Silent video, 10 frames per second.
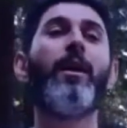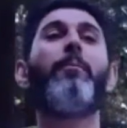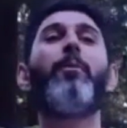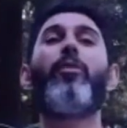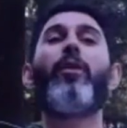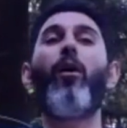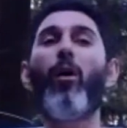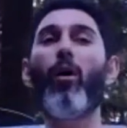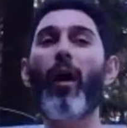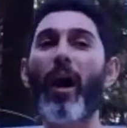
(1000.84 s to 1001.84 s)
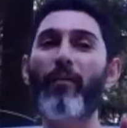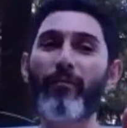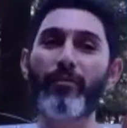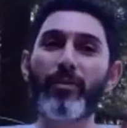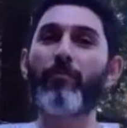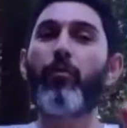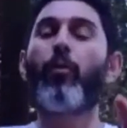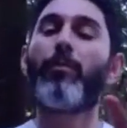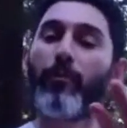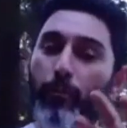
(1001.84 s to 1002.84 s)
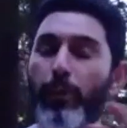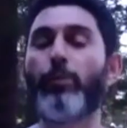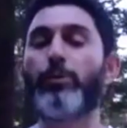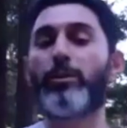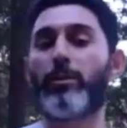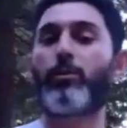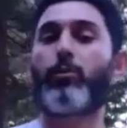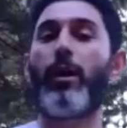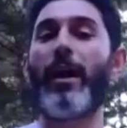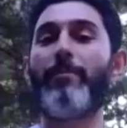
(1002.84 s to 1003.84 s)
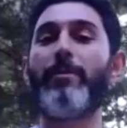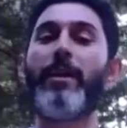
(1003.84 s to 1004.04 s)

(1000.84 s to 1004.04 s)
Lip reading: but they all have some form of what you just described